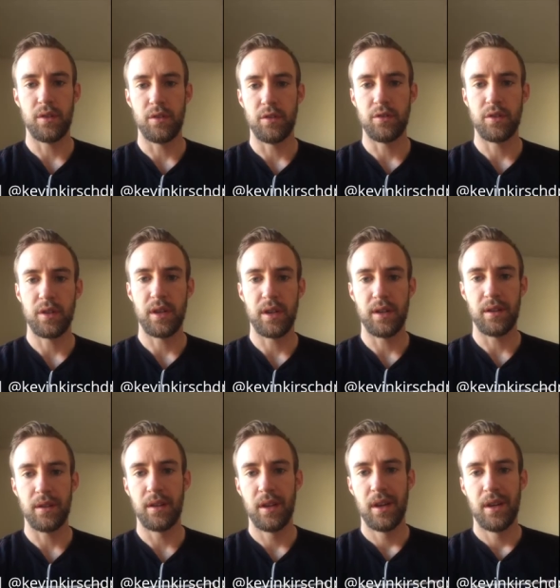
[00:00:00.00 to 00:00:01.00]
years,
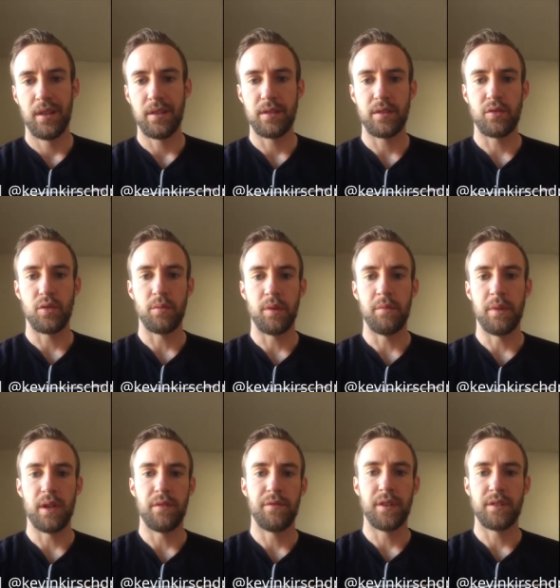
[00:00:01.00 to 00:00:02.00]
and this has normally
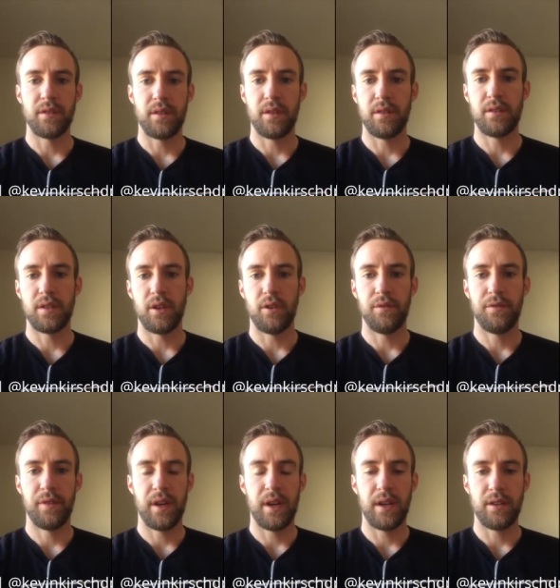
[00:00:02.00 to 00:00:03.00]
manifested
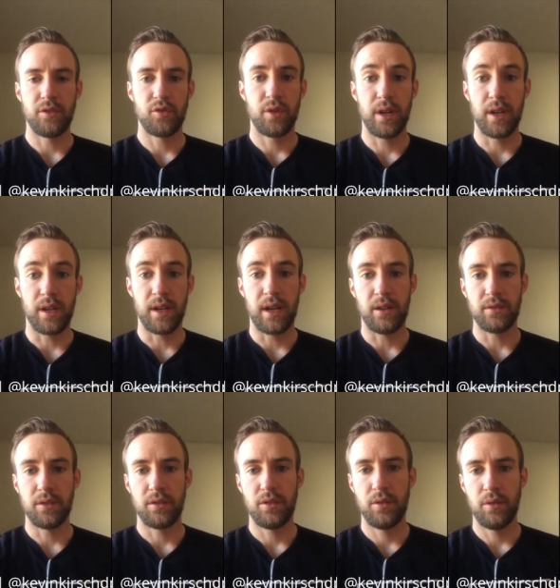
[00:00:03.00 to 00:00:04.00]
itself as training at
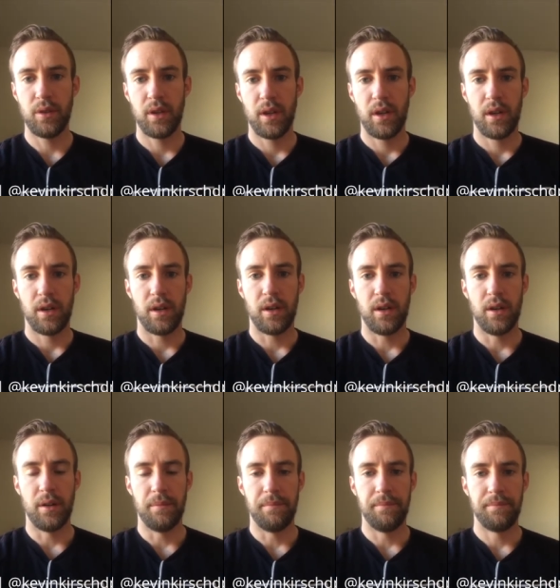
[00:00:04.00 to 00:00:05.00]
altitude
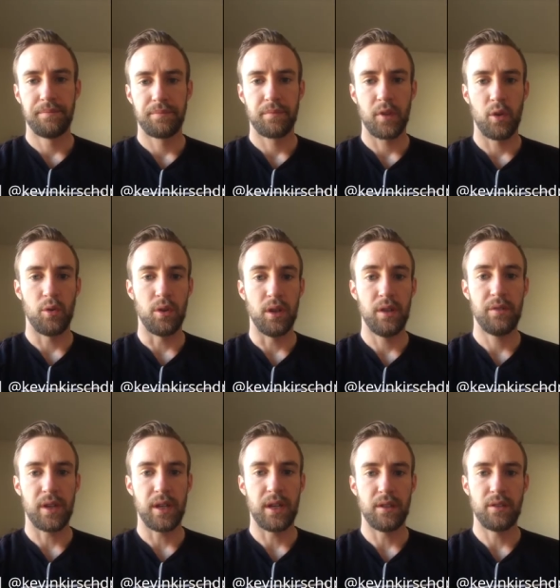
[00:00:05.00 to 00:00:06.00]
or
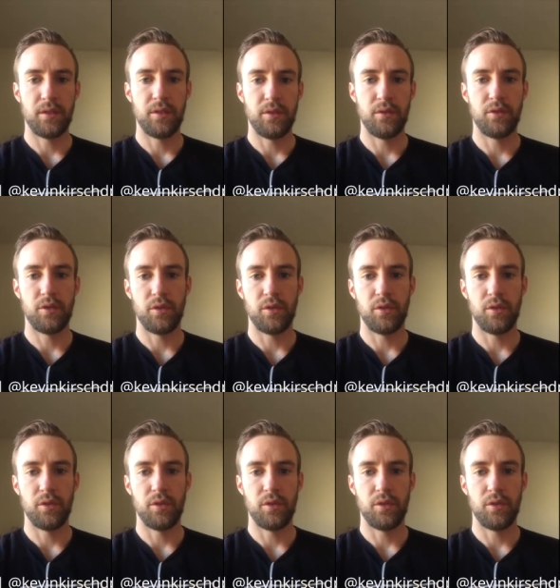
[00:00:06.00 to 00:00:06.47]
living at altitude.